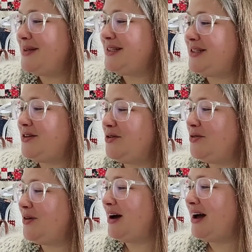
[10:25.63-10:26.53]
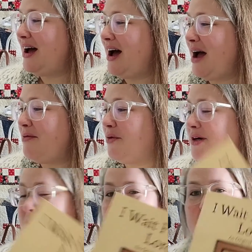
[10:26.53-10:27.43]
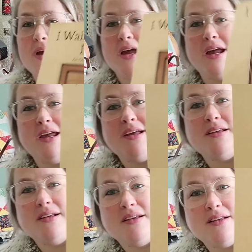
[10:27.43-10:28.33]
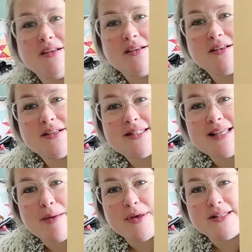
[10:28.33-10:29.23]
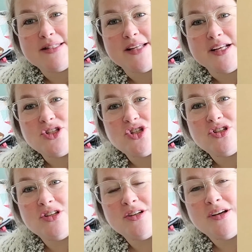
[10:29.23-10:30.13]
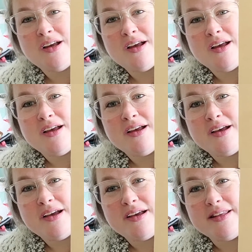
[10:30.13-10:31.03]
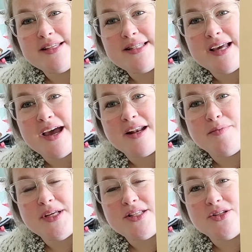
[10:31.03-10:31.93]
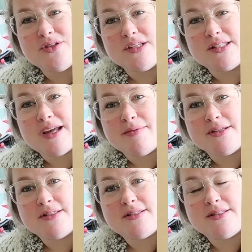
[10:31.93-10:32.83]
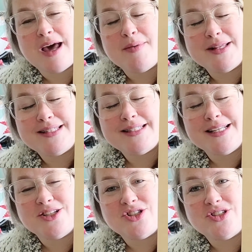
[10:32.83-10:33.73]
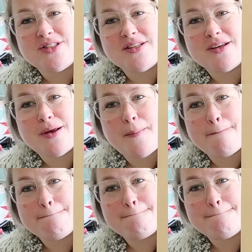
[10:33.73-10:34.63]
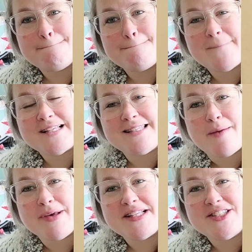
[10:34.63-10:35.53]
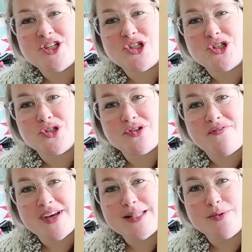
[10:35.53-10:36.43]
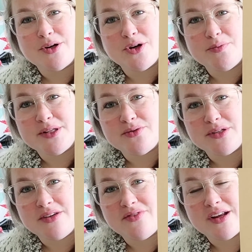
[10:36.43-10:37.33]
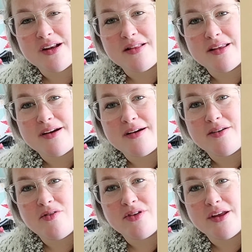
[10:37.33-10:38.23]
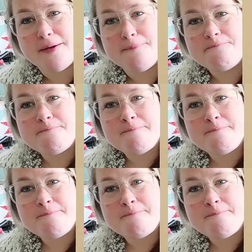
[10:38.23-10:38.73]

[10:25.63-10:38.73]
So I worked on my Sabbath Stitch. Alicia added me to the Sabbath Stitchers Facebook group. It's really fun over there.